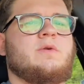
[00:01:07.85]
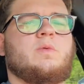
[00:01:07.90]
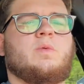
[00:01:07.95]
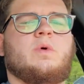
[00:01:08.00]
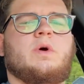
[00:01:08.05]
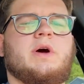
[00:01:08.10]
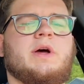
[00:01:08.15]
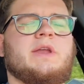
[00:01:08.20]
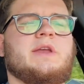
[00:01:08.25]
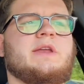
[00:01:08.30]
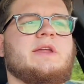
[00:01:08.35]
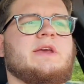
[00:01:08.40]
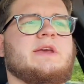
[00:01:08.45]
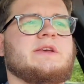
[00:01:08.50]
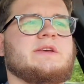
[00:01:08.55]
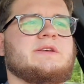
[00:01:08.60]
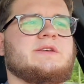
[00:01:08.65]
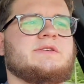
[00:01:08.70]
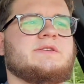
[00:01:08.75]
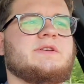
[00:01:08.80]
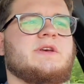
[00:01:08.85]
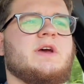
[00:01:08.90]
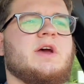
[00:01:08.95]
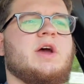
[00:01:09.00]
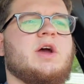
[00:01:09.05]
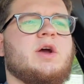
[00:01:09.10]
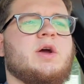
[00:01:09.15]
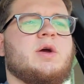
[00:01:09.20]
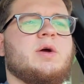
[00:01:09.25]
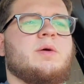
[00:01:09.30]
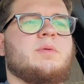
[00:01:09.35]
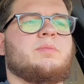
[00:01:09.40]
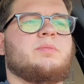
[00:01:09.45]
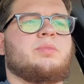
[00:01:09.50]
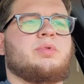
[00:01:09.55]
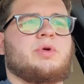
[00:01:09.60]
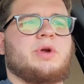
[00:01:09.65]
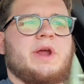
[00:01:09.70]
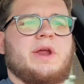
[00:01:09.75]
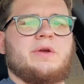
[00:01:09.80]
1 is
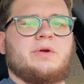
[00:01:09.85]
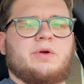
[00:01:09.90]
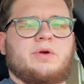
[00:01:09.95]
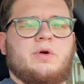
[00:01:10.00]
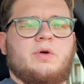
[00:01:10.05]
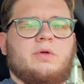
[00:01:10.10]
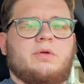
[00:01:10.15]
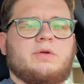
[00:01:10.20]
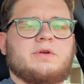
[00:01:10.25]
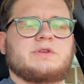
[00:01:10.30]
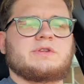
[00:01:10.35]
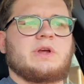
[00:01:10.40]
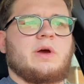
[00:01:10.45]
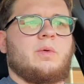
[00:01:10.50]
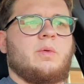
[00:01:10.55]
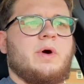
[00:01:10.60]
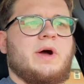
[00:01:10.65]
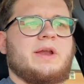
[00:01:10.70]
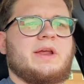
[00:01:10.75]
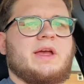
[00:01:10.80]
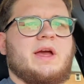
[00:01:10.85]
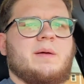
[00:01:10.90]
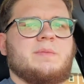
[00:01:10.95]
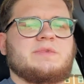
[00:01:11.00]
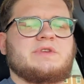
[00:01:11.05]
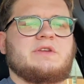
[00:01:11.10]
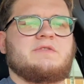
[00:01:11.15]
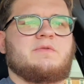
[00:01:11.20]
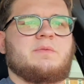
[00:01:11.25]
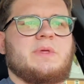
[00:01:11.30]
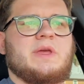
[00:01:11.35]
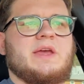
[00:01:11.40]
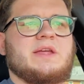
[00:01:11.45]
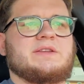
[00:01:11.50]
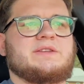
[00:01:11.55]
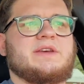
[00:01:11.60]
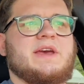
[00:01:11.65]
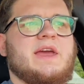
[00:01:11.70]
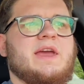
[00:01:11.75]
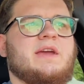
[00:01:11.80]
pre-intercooler, so what comes in from the
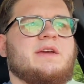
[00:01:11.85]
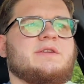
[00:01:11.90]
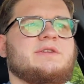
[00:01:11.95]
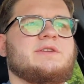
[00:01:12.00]
intake.